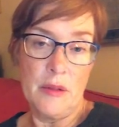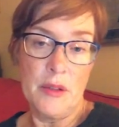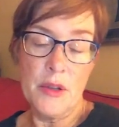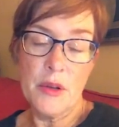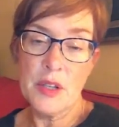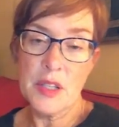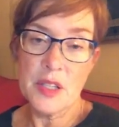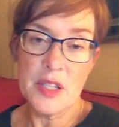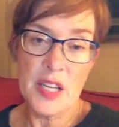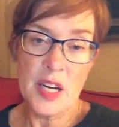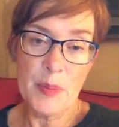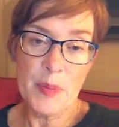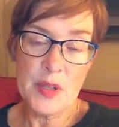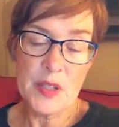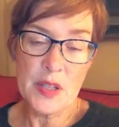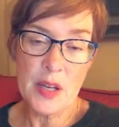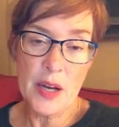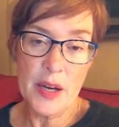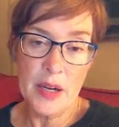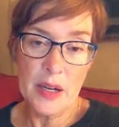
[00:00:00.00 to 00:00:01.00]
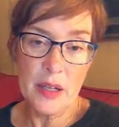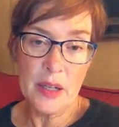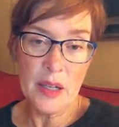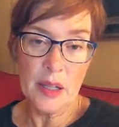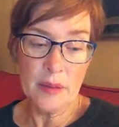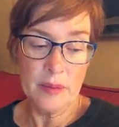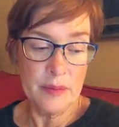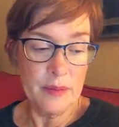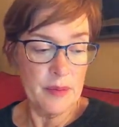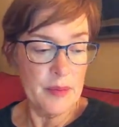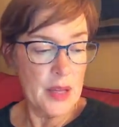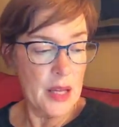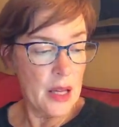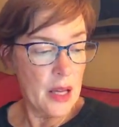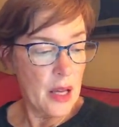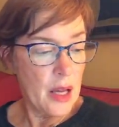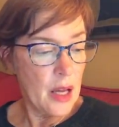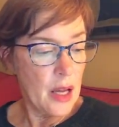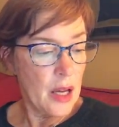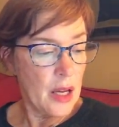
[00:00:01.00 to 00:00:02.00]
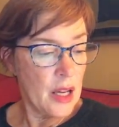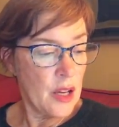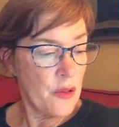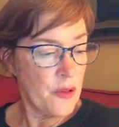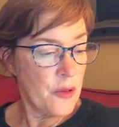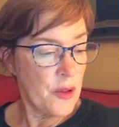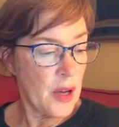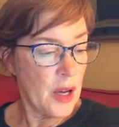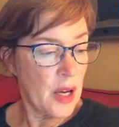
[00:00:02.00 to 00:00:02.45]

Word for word: You could set up a side income. If,